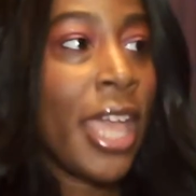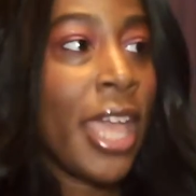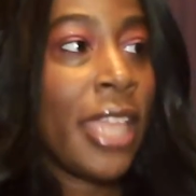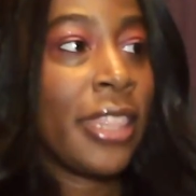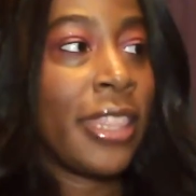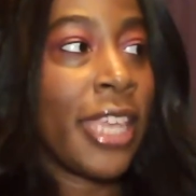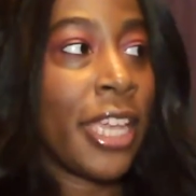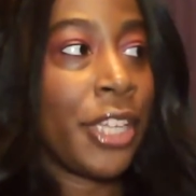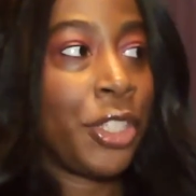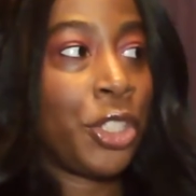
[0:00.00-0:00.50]

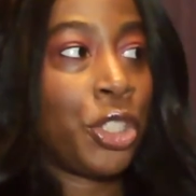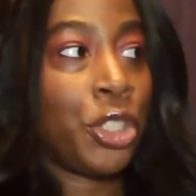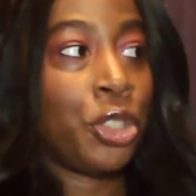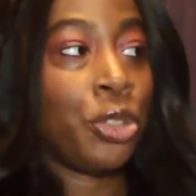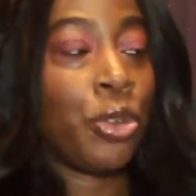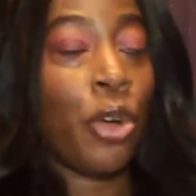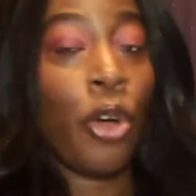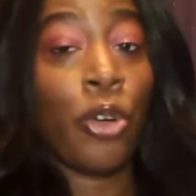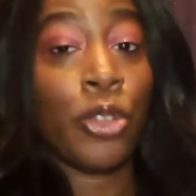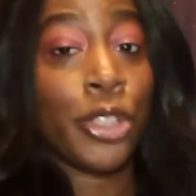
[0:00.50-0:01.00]
They
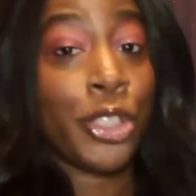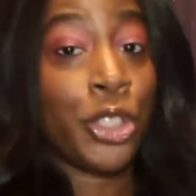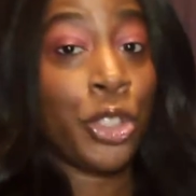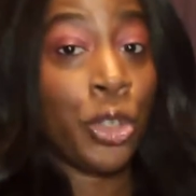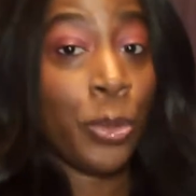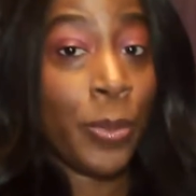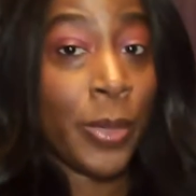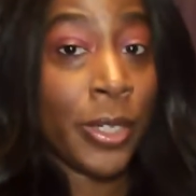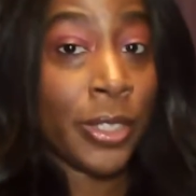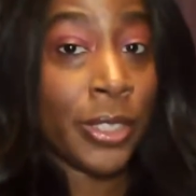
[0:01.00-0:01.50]
do only
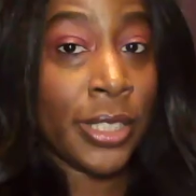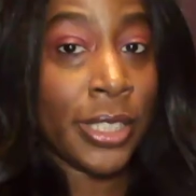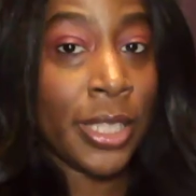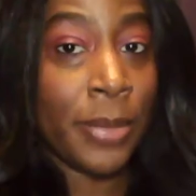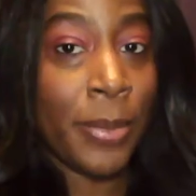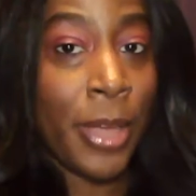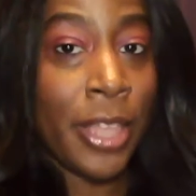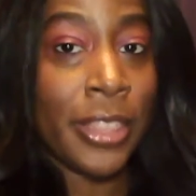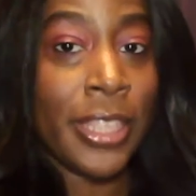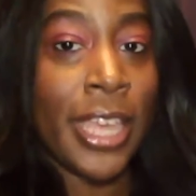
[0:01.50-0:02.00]
2 books of
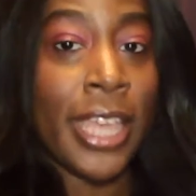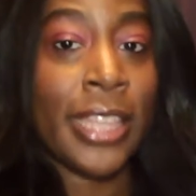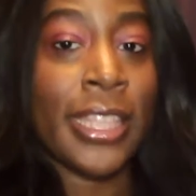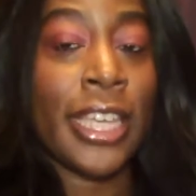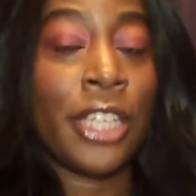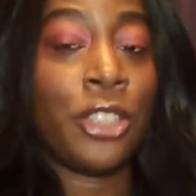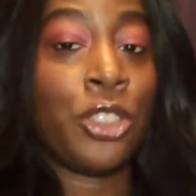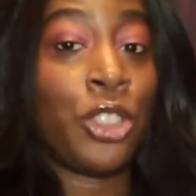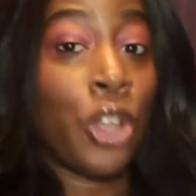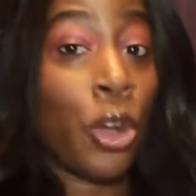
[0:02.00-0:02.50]
the month, and
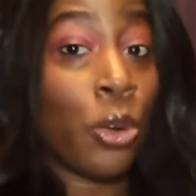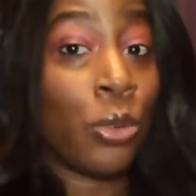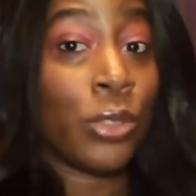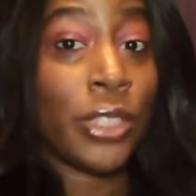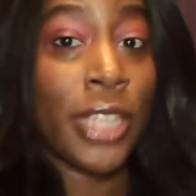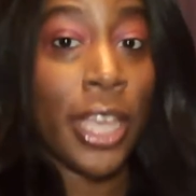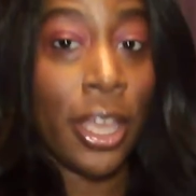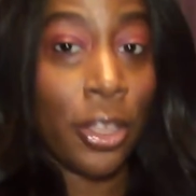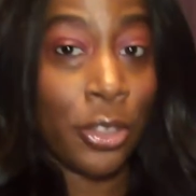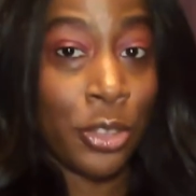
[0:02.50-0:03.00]
they don't
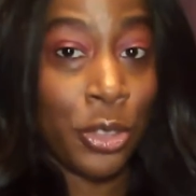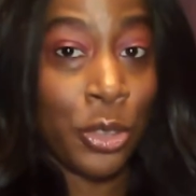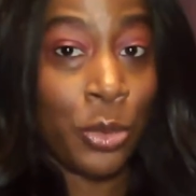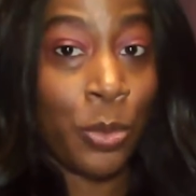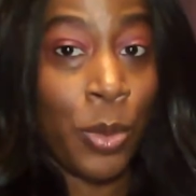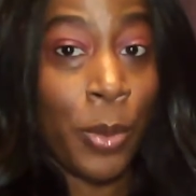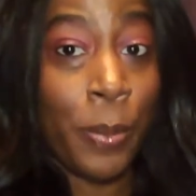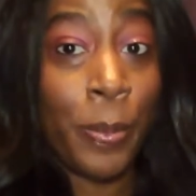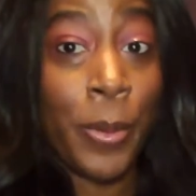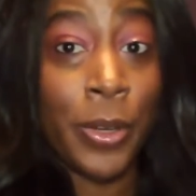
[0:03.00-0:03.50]
tell you
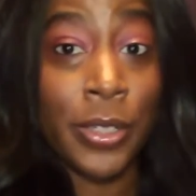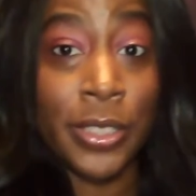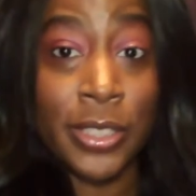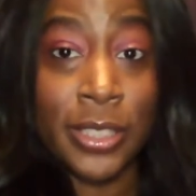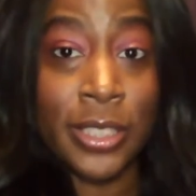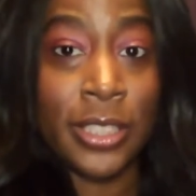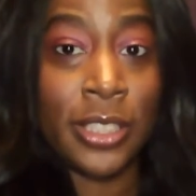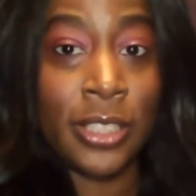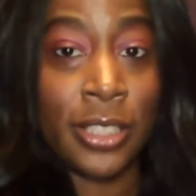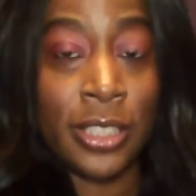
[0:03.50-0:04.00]
what
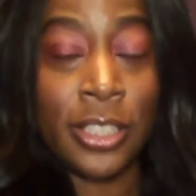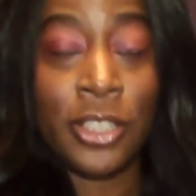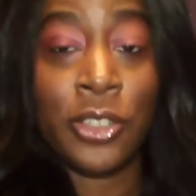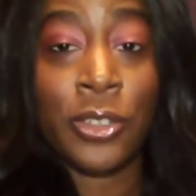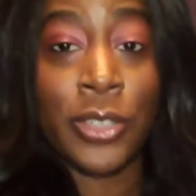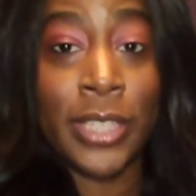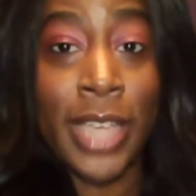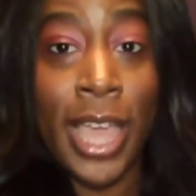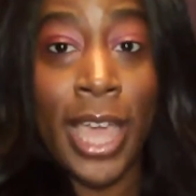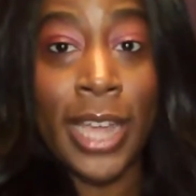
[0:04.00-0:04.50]
books
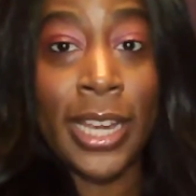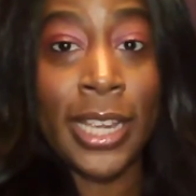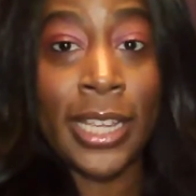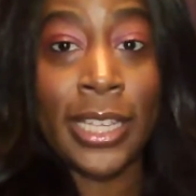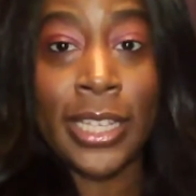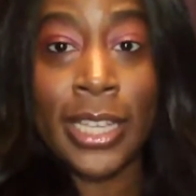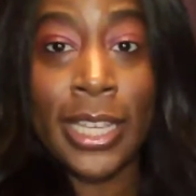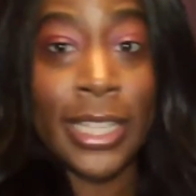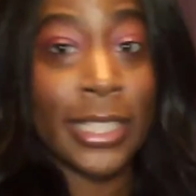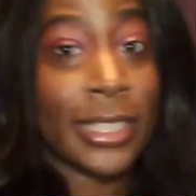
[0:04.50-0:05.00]
you're
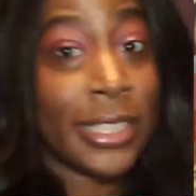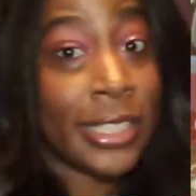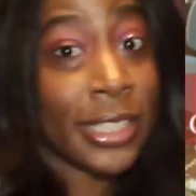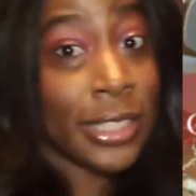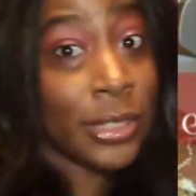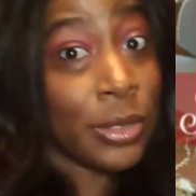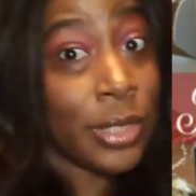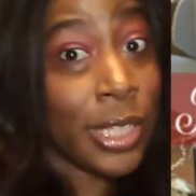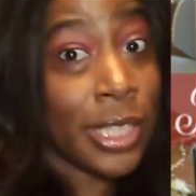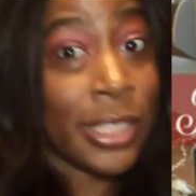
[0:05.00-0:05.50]
getting. It's
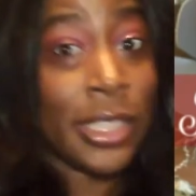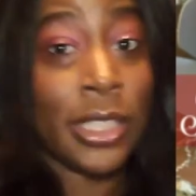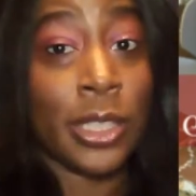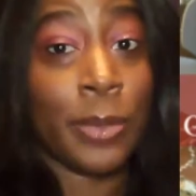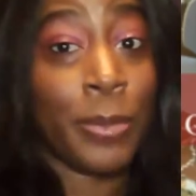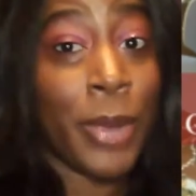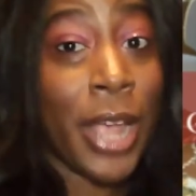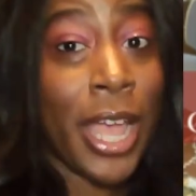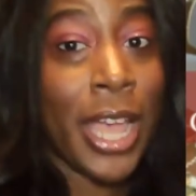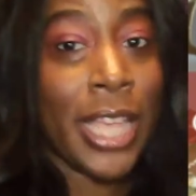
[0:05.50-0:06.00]
a
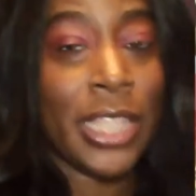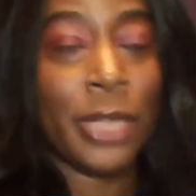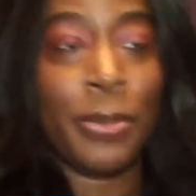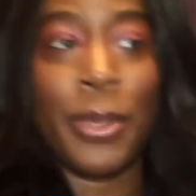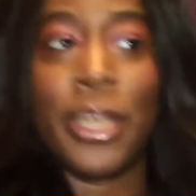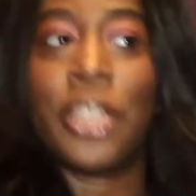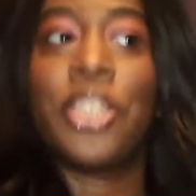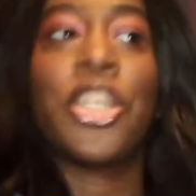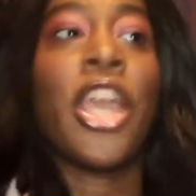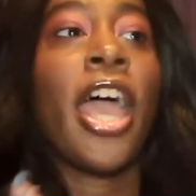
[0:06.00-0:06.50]
surprise,
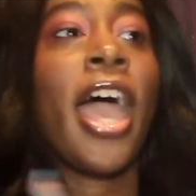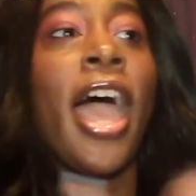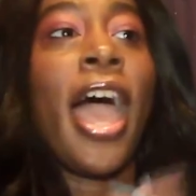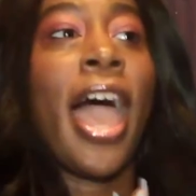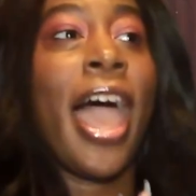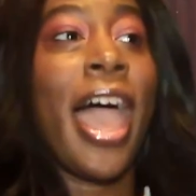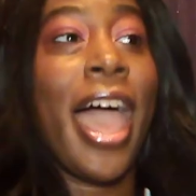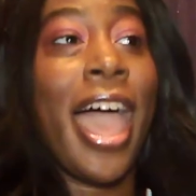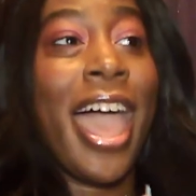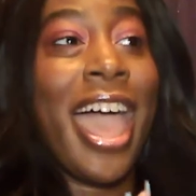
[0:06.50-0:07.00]
bitch,
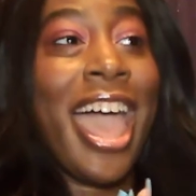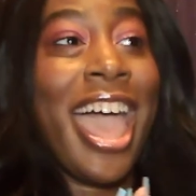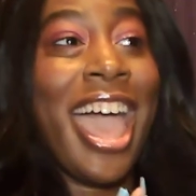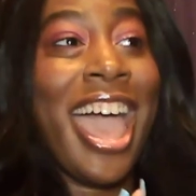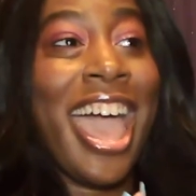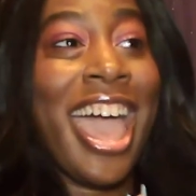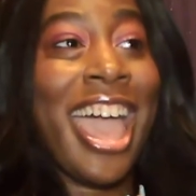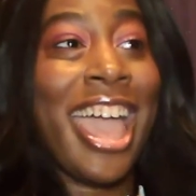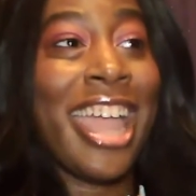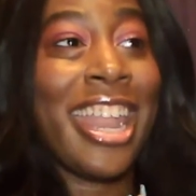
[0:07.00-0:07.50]

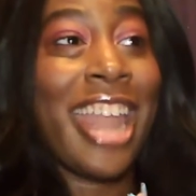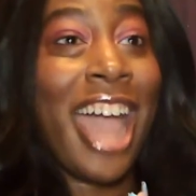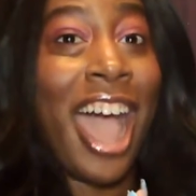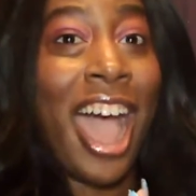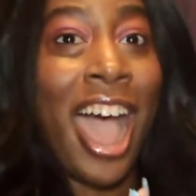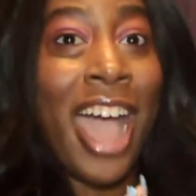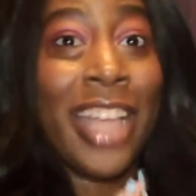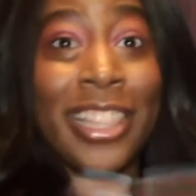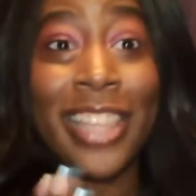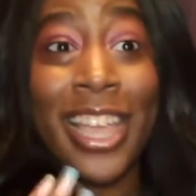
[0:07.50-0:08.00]
and
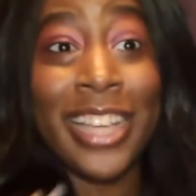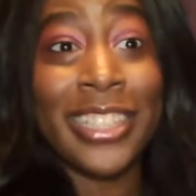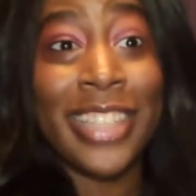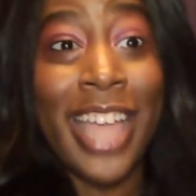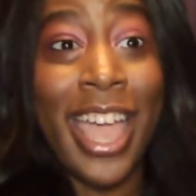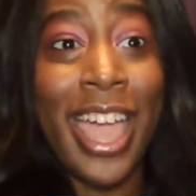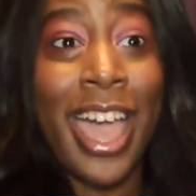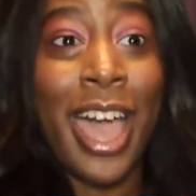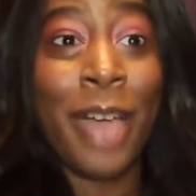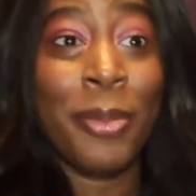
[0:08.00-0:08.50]
I like
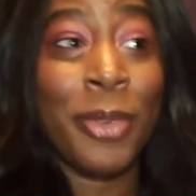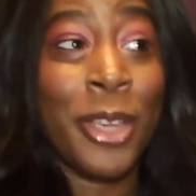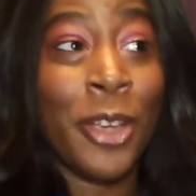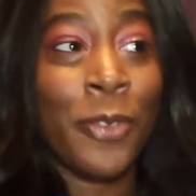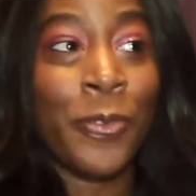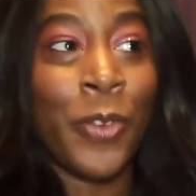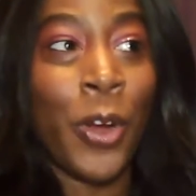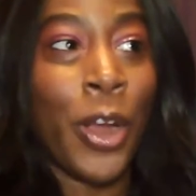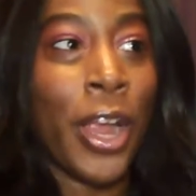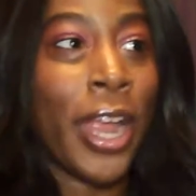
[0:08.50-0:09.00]
that. I'm
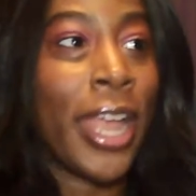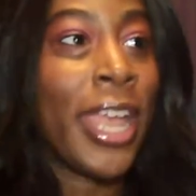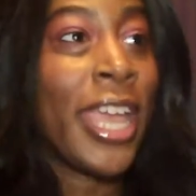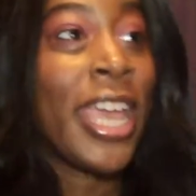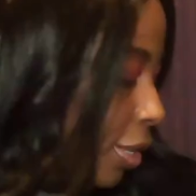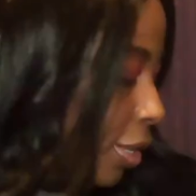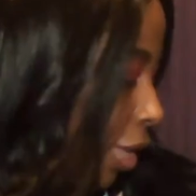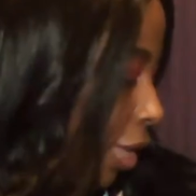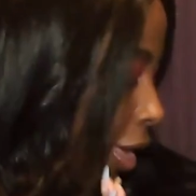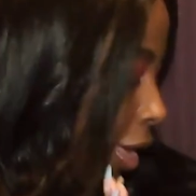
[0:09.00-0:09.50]
here for
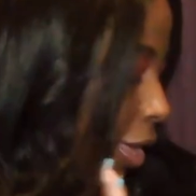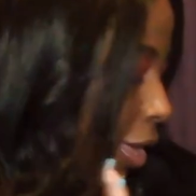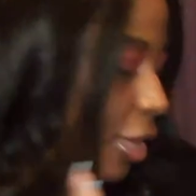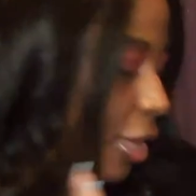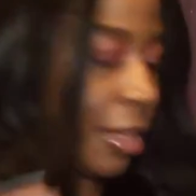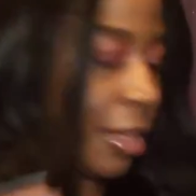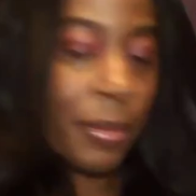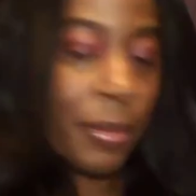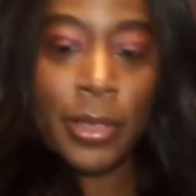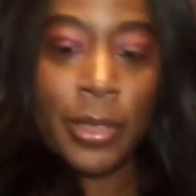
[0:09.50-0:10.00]
it.
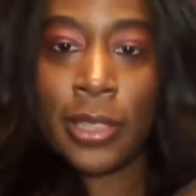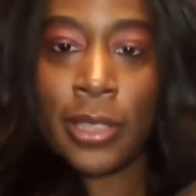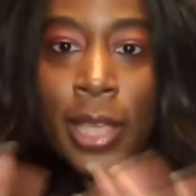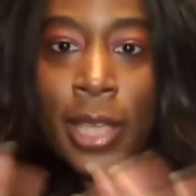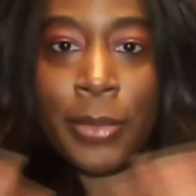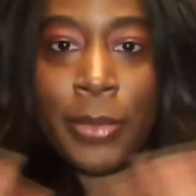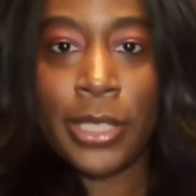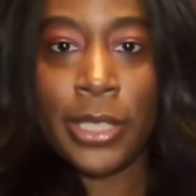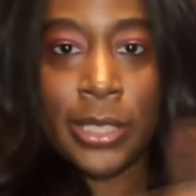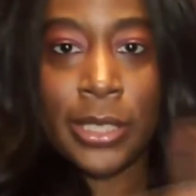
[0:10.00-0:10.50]

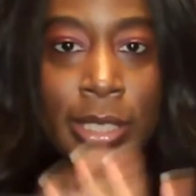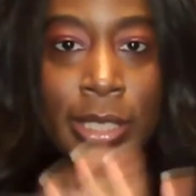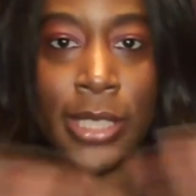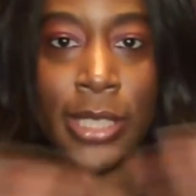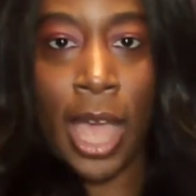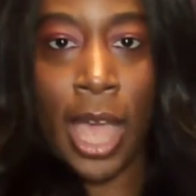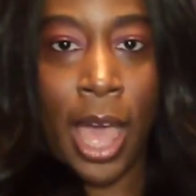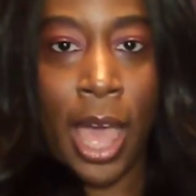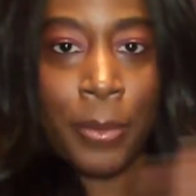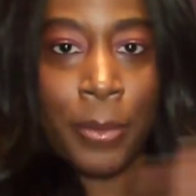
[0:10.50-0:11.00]
Let me
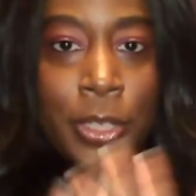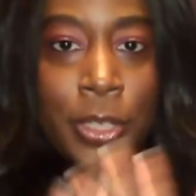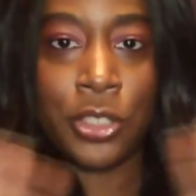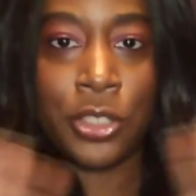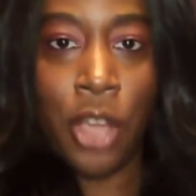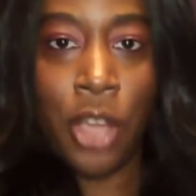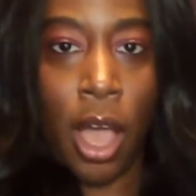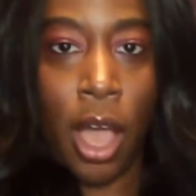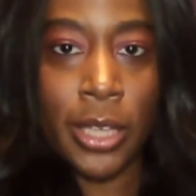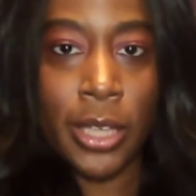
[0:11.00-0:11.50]
stop
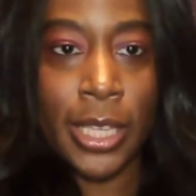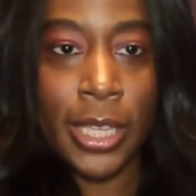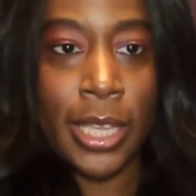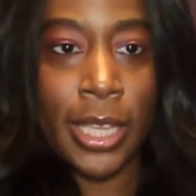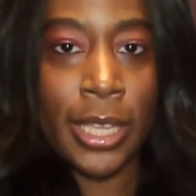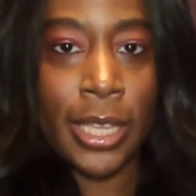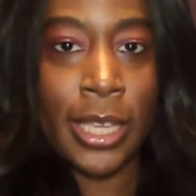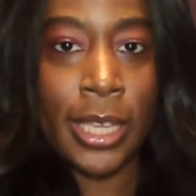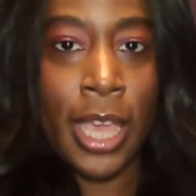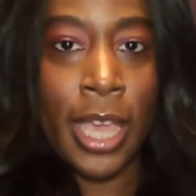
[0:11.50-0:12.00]

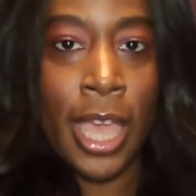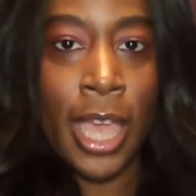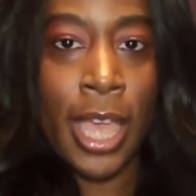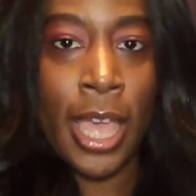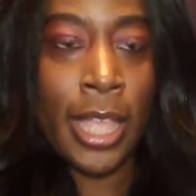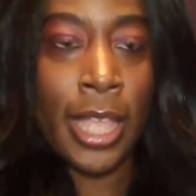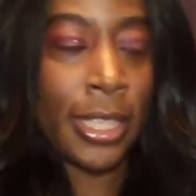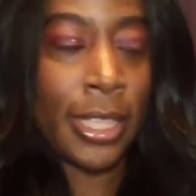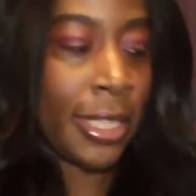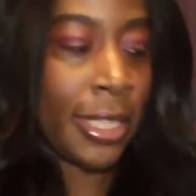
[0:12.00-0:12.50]
talking and